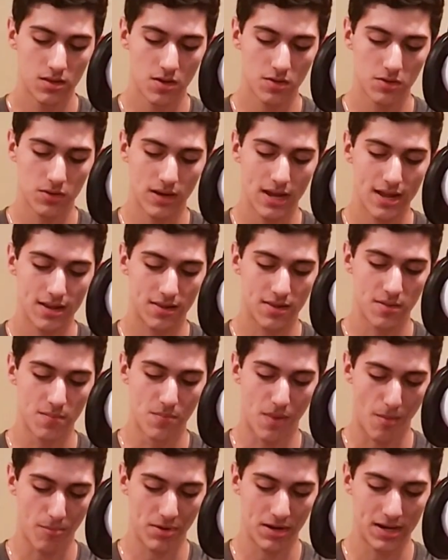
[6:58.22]
It's also got
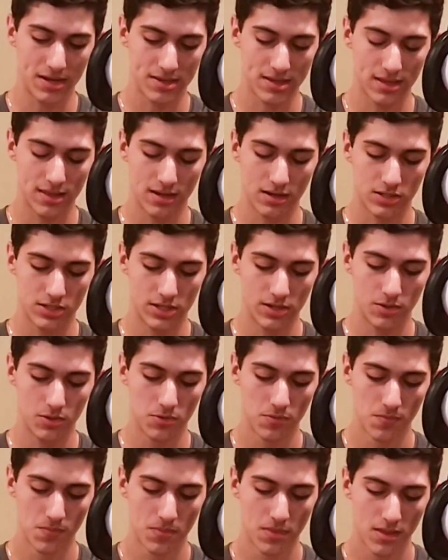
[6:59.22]
some bumpiness in there
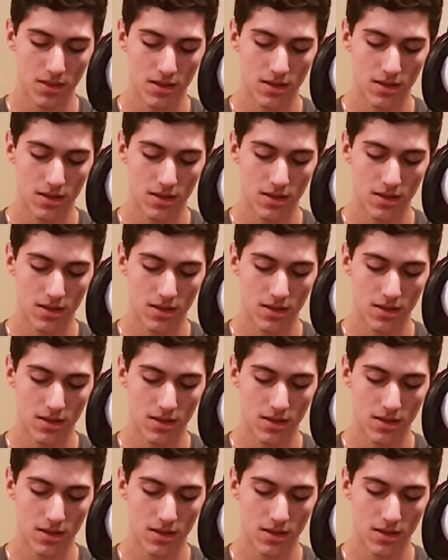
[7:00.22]
too.